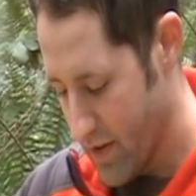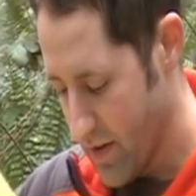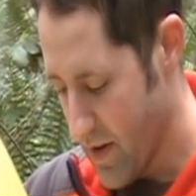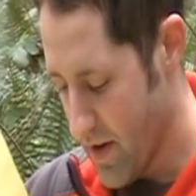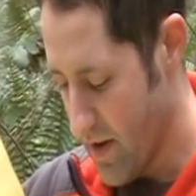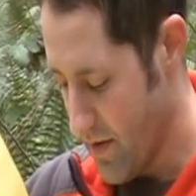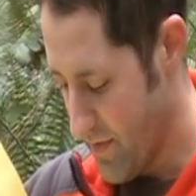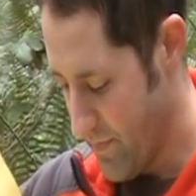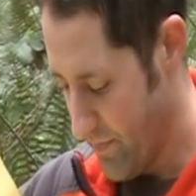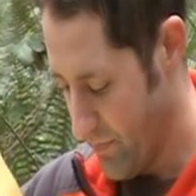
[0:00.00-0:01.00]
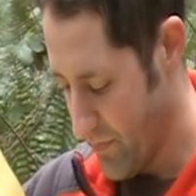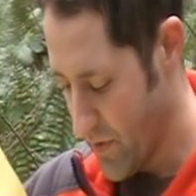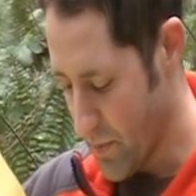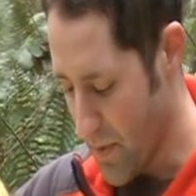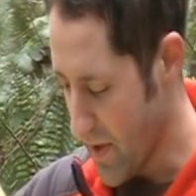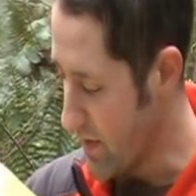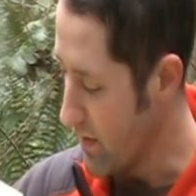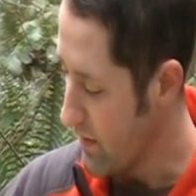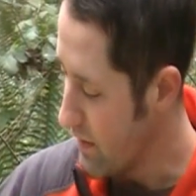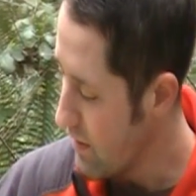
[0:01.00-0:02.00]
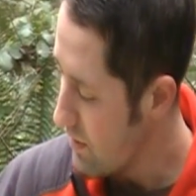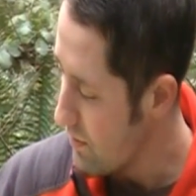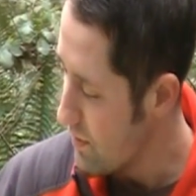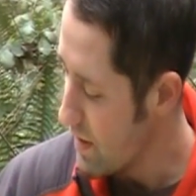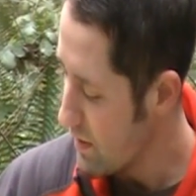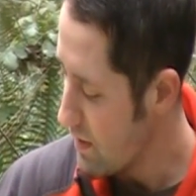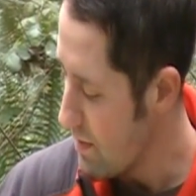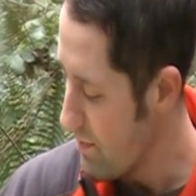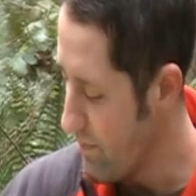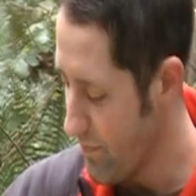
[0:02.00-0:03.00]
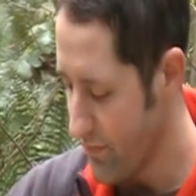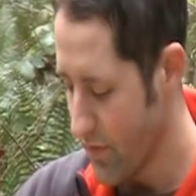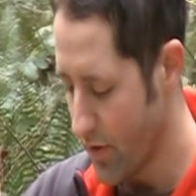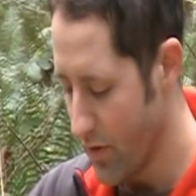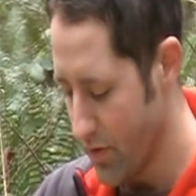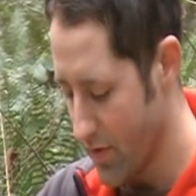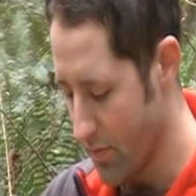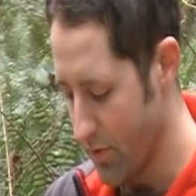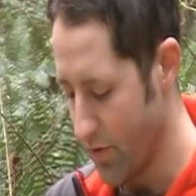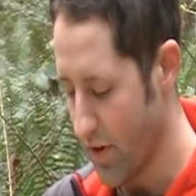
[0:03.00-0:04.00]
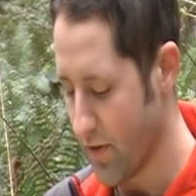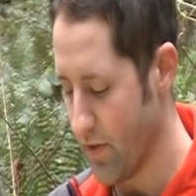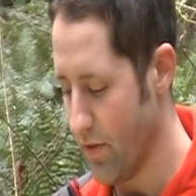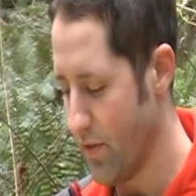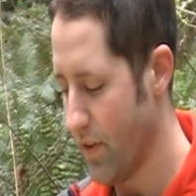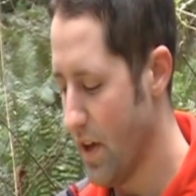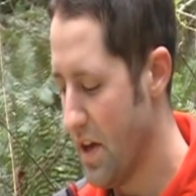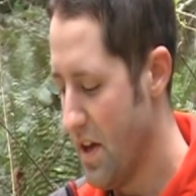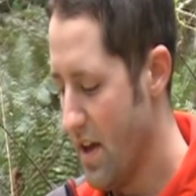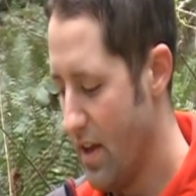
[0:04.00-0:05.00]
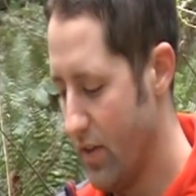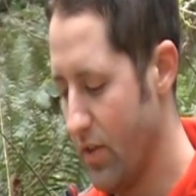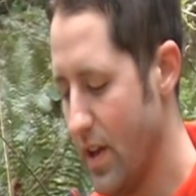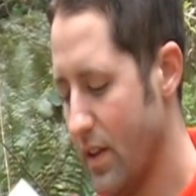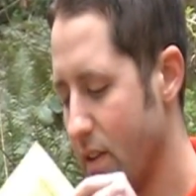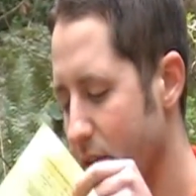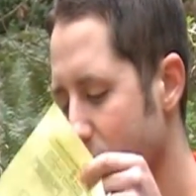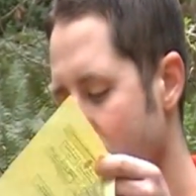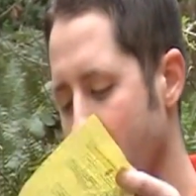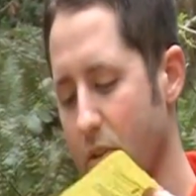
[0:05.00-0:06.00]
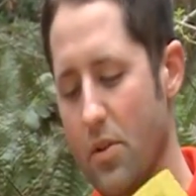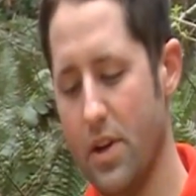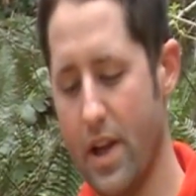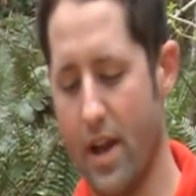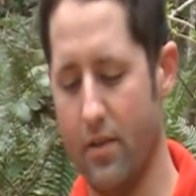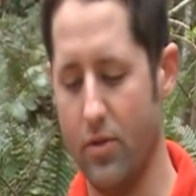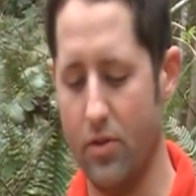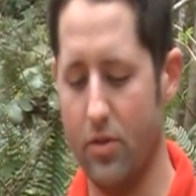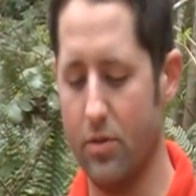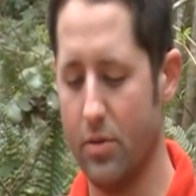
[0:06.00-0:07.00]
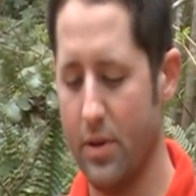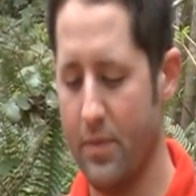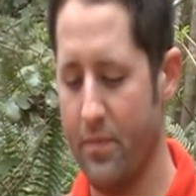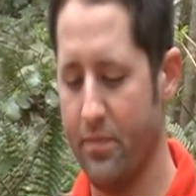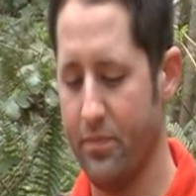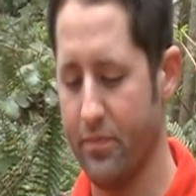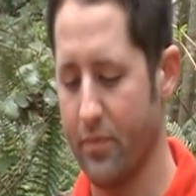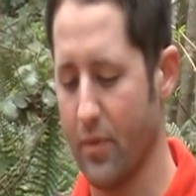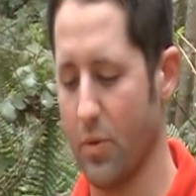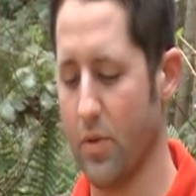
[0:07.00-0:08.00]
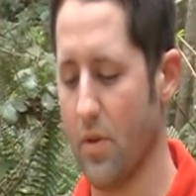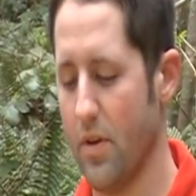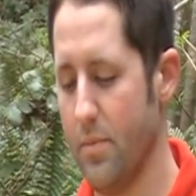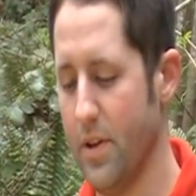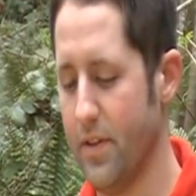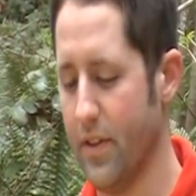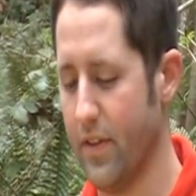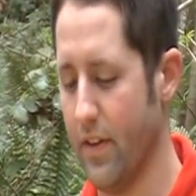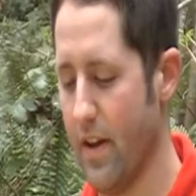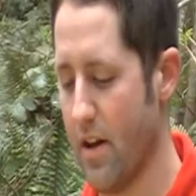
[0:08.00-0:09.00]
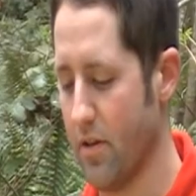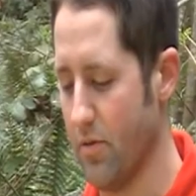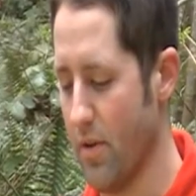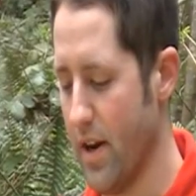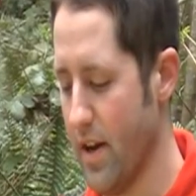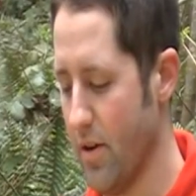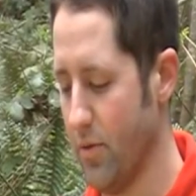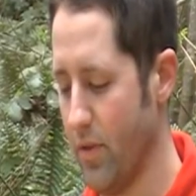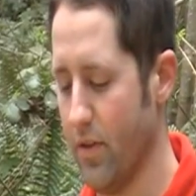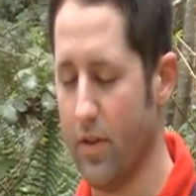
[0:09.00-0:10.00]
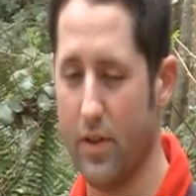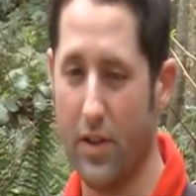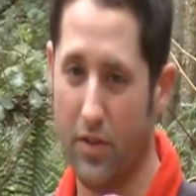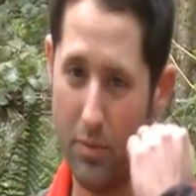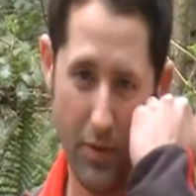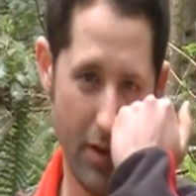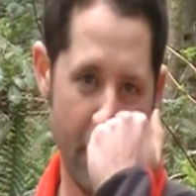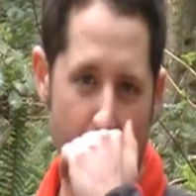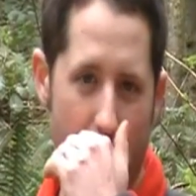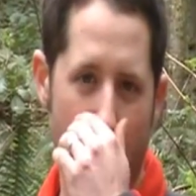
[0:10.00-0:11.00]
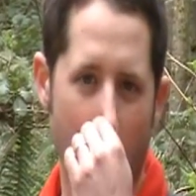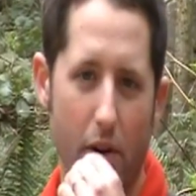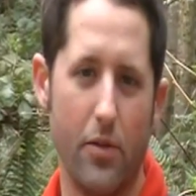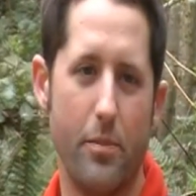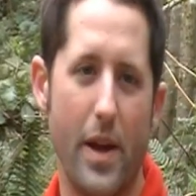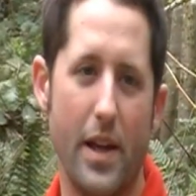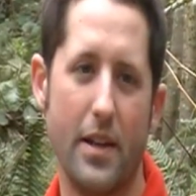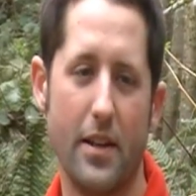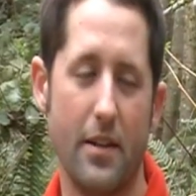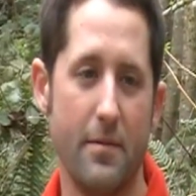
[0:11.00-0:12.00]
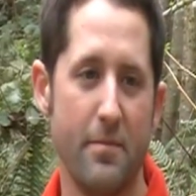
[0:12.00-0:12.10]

So maybe that's a suggestion for next time. So those are some structures. So the activity I was going to have you do was going to be to sit down and write out the leadership structures, where you've been, and